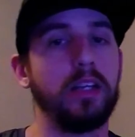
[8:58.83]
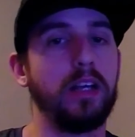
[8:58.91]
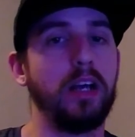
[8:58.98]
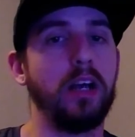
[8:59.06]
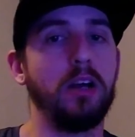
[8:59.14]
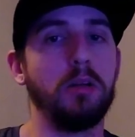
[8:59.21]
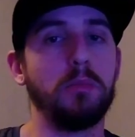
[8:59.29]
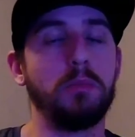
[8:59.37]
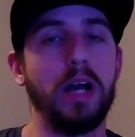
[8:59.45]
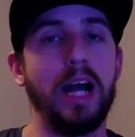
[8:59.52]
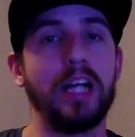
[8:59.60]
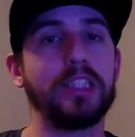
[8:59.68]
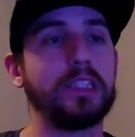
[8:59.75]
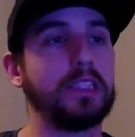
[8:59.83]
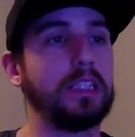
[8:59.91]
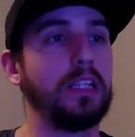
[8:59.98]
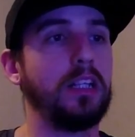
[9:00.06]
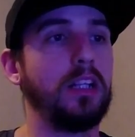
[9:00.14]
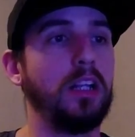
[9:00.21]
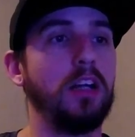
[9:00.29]
I just
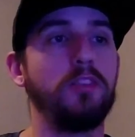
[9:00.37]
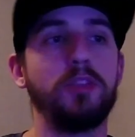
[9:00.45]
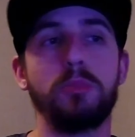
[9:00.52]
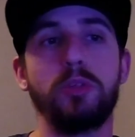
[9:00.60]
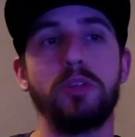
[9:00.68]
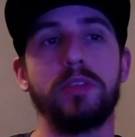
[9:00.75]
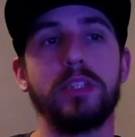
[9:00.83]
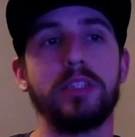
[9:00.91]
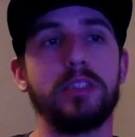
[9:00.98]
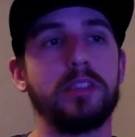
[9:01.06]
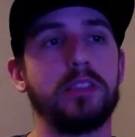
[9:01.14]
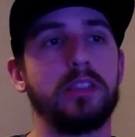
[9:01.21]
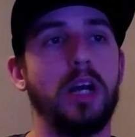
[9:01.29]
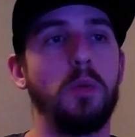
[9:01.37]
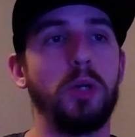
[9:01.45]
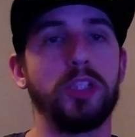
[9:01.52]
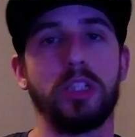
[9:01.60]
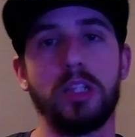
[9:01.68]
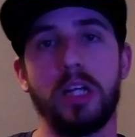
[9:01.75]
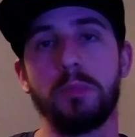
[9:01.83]
love the movies. I watched
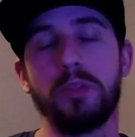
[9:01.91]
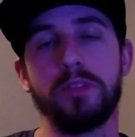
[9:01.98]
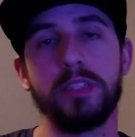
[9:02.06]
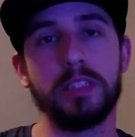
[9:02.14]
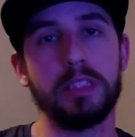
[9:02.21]
a lot of movies as a